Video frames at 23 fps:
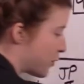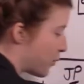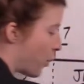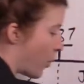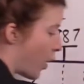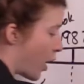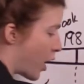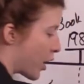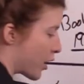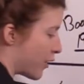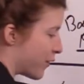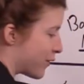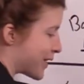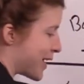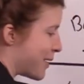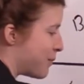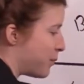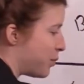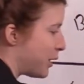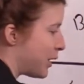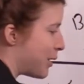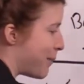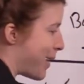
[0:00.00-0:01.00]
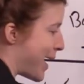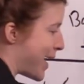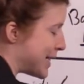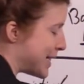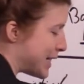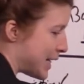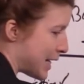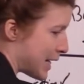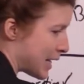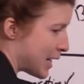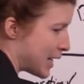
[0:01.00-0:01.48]
this work of
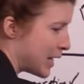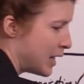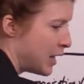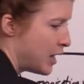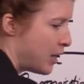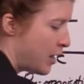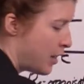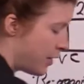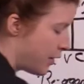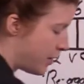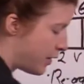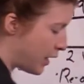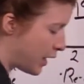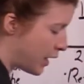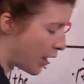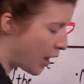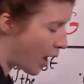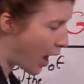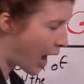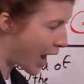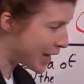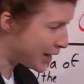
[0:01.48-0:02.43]
implementing the